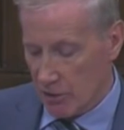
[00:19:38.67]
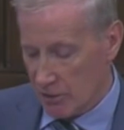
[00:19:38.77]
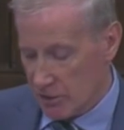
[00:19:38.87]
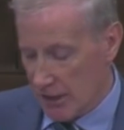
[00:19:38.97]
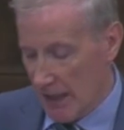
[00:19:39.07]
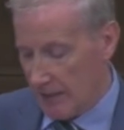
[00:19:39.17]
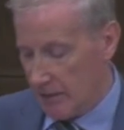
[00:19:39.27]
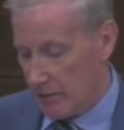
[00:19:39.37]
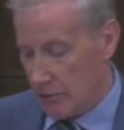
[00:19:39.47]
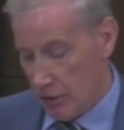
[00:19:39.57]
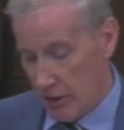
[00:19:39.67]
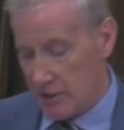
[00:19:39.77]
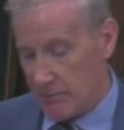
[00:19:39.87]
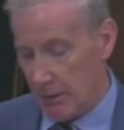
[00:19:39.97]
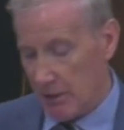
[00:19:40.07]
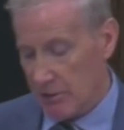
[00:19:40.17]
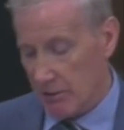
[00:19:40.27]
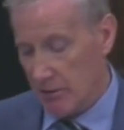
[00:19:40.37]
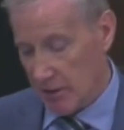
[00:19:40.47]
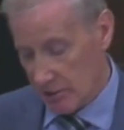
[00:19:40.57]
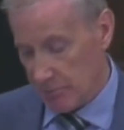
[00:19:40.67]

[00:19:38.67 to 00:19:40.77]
said to this person, this